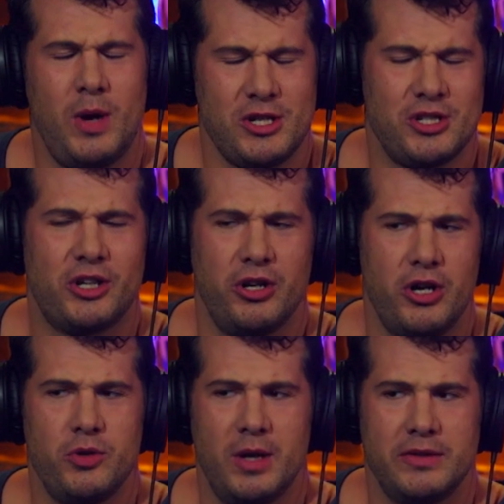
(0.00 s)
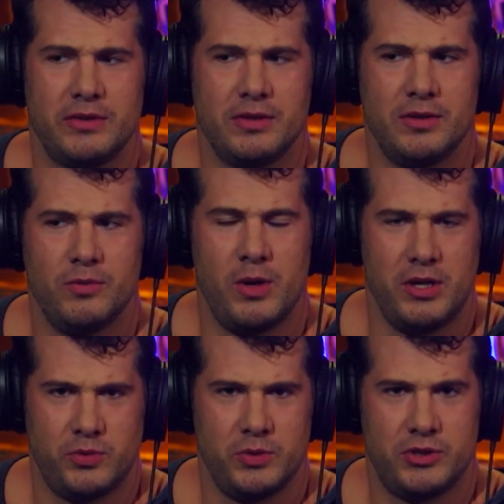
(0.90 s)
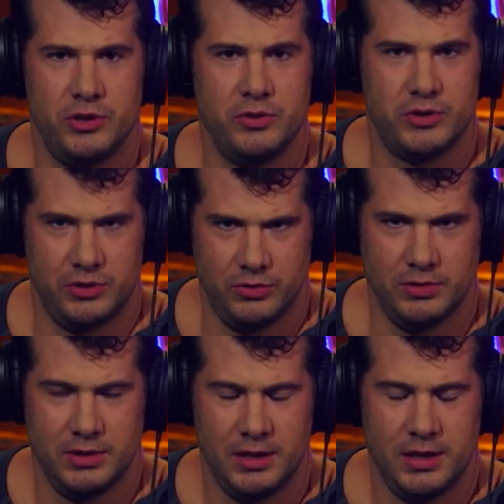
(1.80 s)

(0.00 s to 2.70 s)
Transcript: question occur to us whether this was too soon?